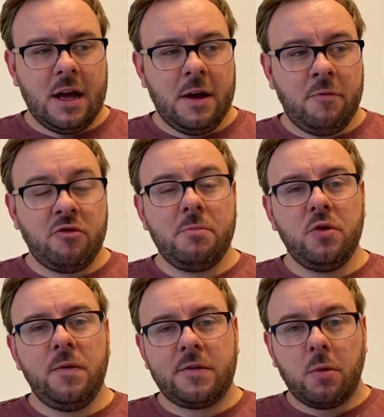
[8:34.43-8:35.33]

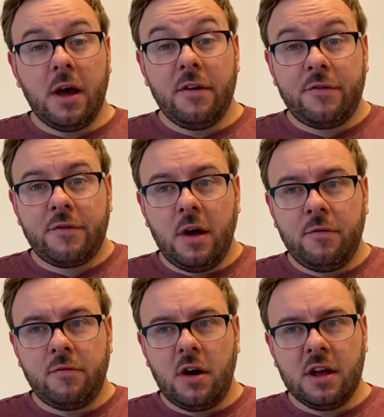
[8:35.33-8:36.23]
removed way
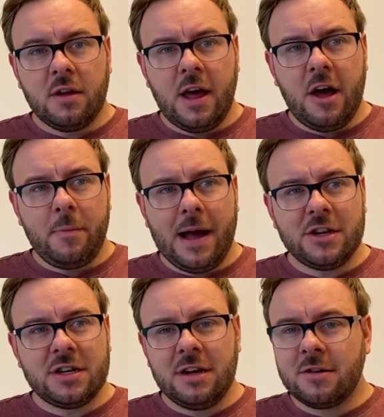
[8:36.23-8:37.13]
of running a layout, but
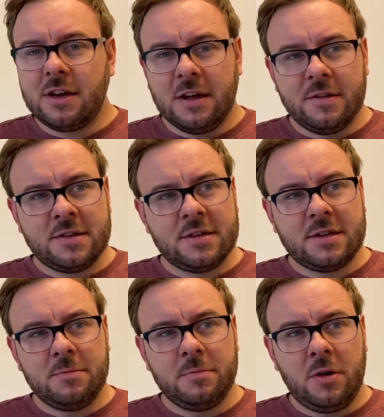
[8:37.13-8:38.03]
actually looking at the
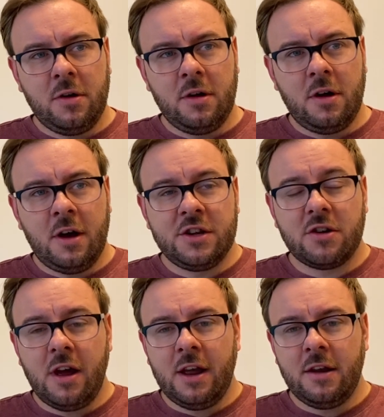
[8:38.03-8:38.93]
system on
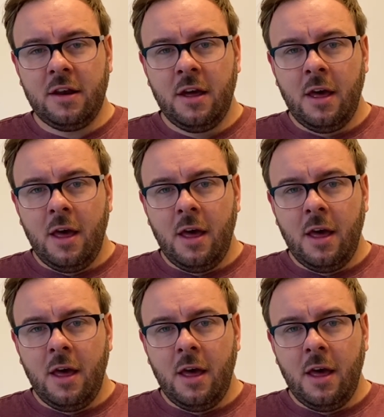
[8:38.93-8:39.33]
iTrain and